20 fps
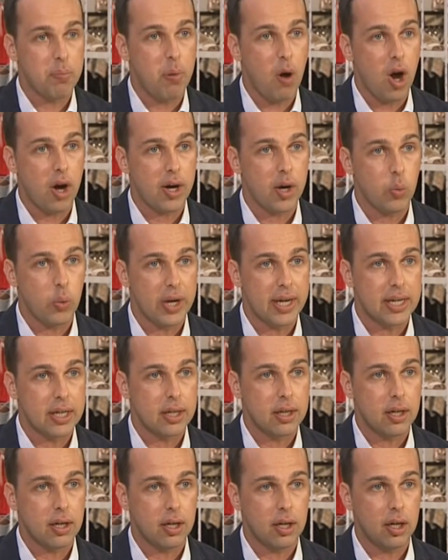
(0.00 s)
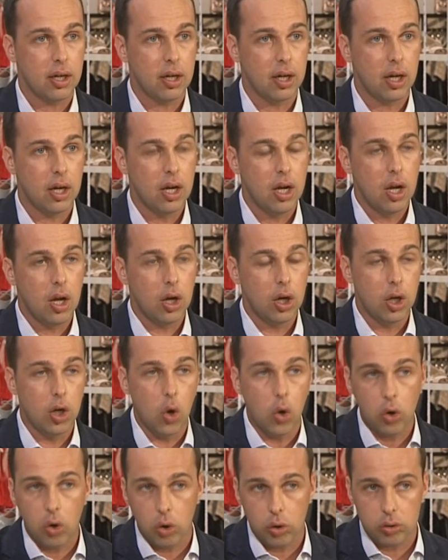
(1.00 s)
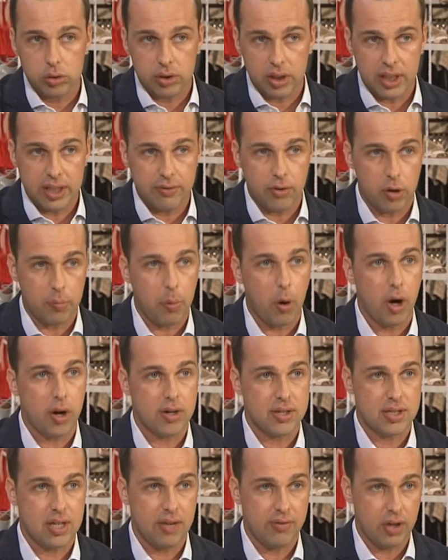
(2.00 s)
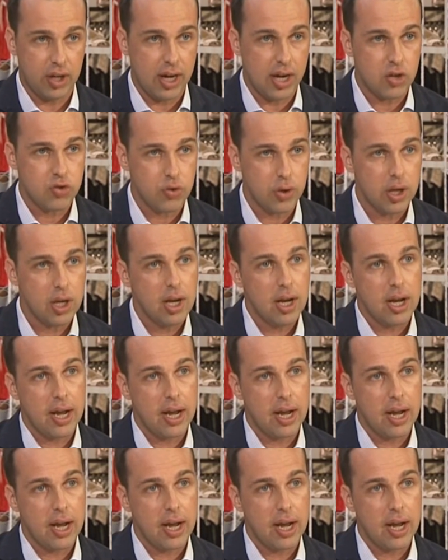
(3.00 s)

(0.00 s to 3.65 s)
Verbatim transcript: partner with uh, local delivery partners in every country.